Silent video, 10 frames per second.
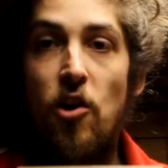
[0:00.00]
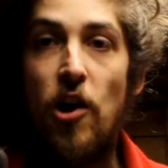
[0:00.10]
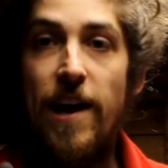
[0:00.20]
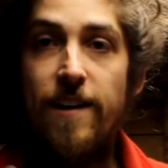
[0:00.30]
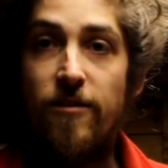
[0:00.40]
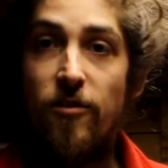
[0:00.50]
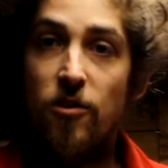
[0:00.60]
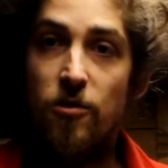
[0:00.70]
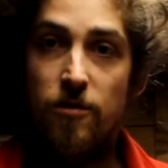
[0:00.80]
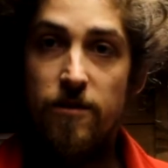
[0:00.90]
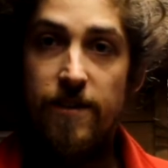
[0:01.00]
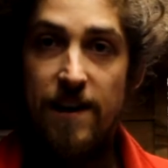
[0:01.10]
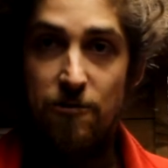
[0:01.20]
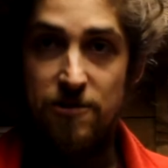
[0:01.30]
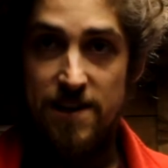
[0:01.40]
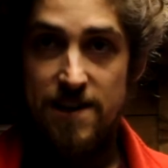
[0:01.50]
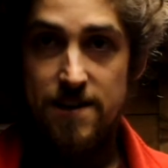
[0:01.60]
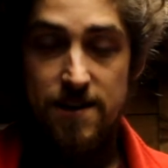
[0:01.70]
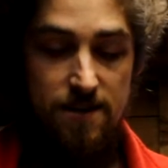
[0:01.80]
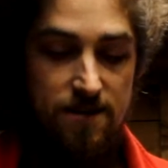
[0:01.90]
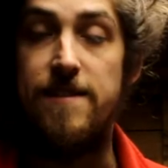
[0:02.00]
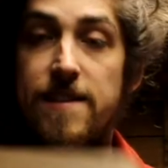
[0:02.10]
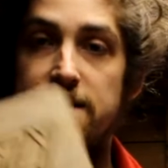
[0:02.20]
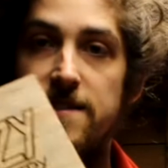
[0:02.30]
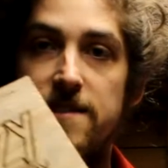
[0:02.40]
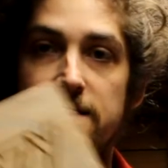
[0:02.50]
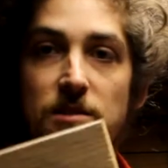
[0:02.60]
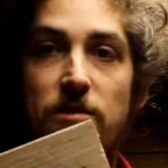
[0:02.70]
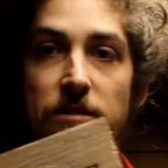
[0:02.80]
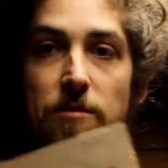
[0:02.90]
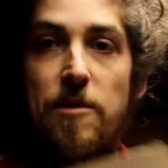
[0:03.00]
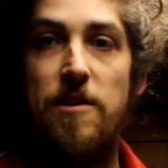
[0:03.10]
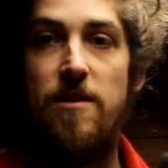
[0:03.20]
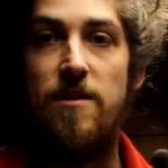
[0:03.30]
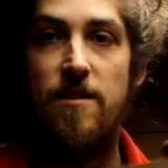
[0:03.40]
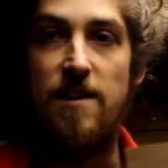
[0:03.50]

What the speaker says: Okay, so that was that. This is going to be,